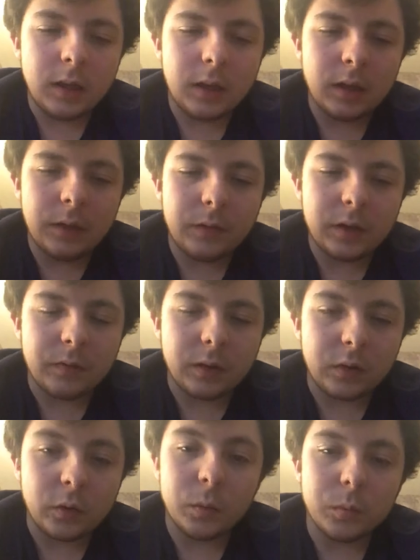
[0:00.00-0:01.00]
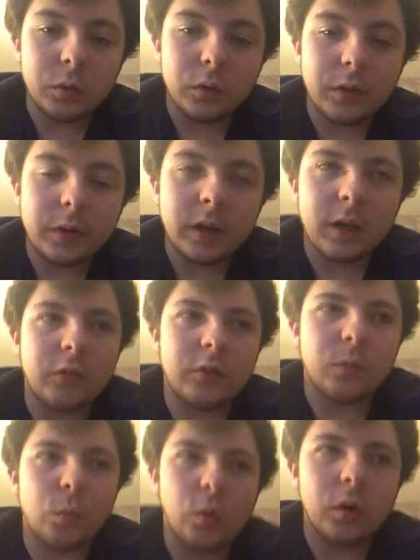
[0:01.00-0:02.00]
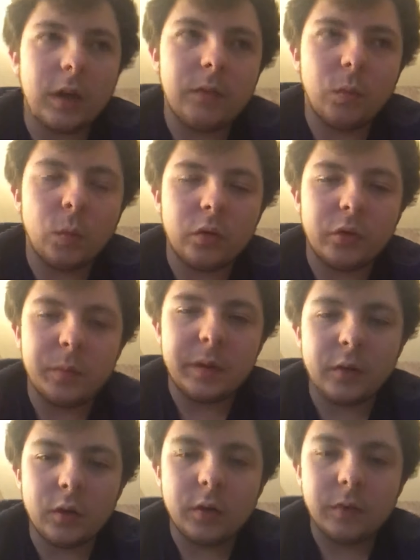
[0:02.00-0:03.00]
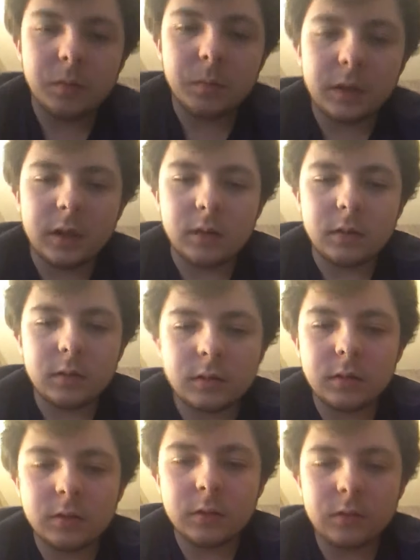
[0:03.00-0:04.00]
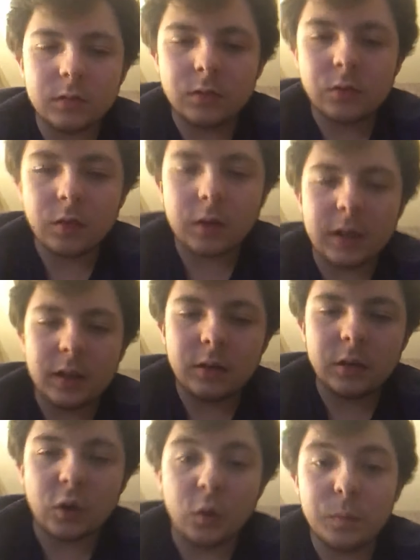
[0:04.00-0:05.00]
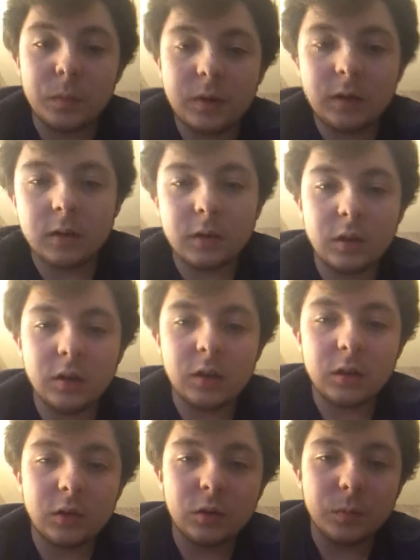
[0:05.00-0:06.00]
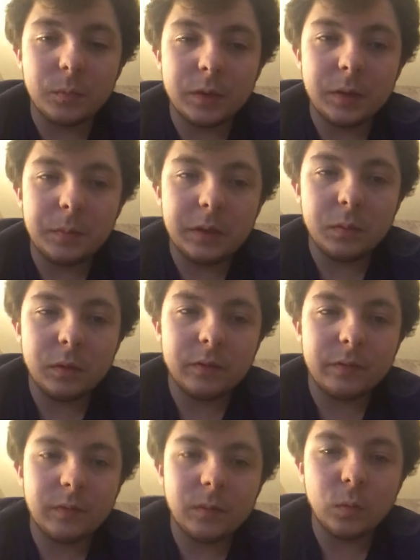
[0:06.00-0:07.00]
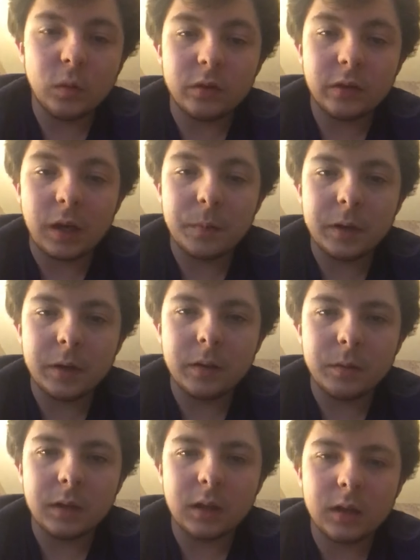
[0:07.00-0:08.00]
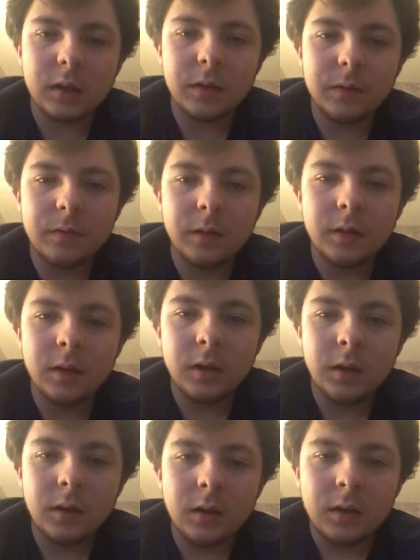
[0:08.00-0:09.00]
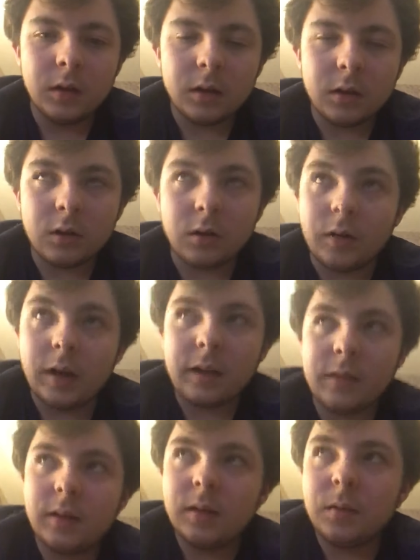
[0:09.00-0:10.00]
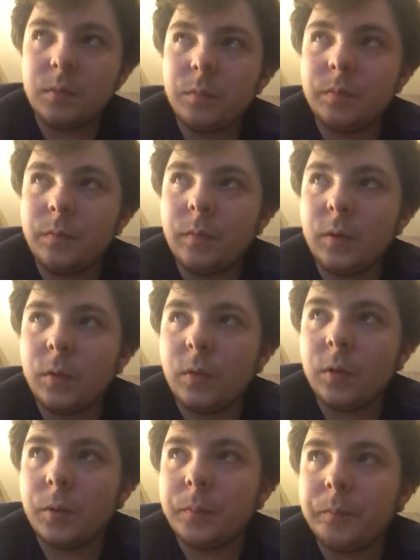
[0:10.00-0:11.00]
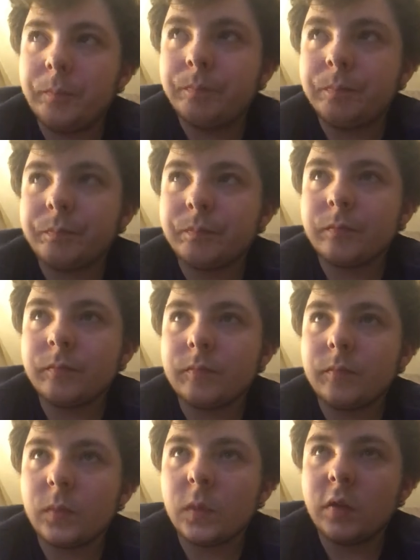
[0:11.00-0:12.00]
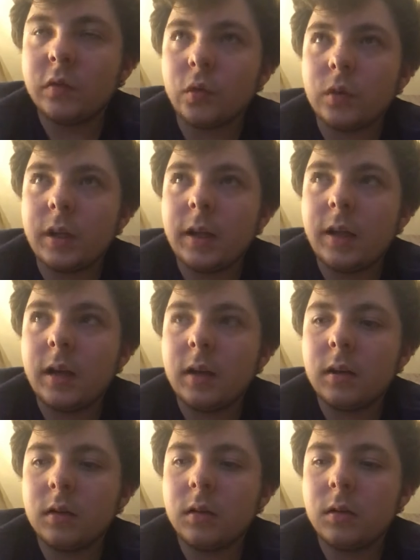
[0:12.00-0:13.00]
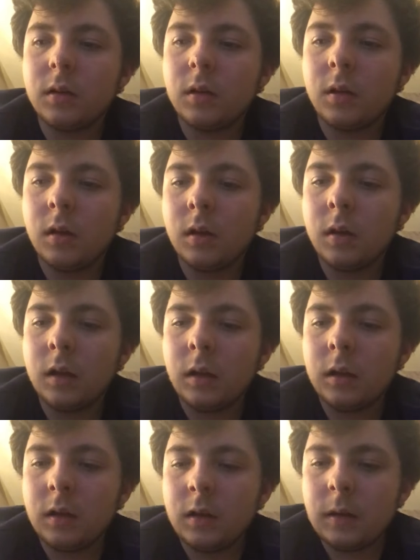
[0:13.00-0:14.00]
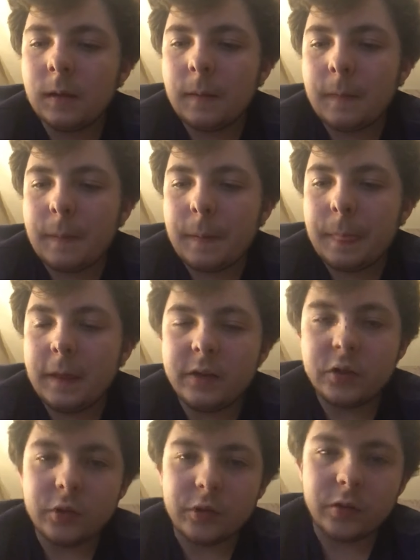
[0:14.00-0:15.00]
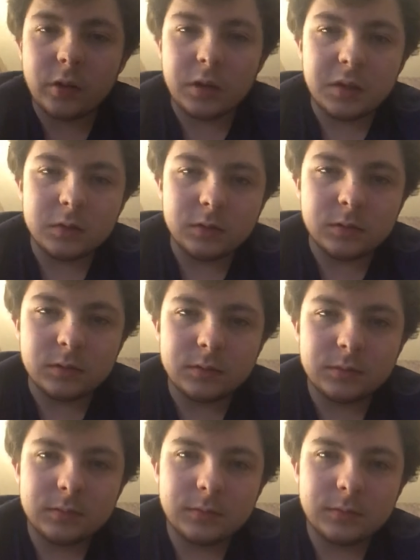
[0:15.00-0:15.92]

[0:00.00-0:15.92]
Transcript: even if I do upload it, I just want everyone to be there for me and try and accompany me with what's happening in my life or anything. This just a little